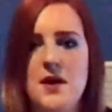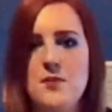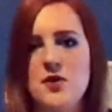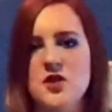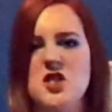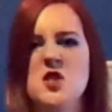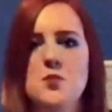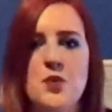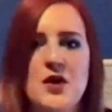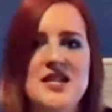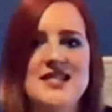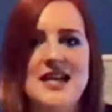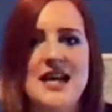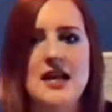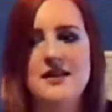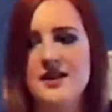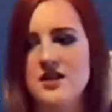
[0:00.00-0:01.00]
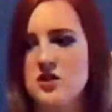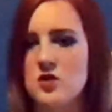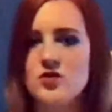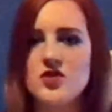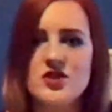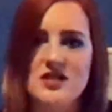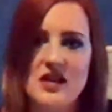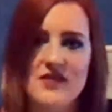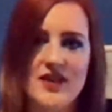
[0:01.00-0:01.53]
people sprinting like
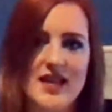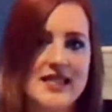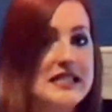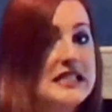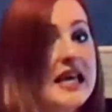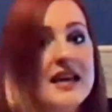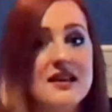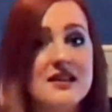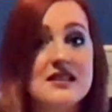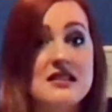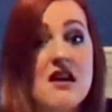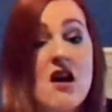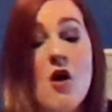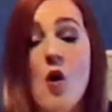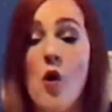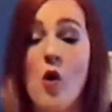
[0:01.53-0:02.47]
Soldier 76,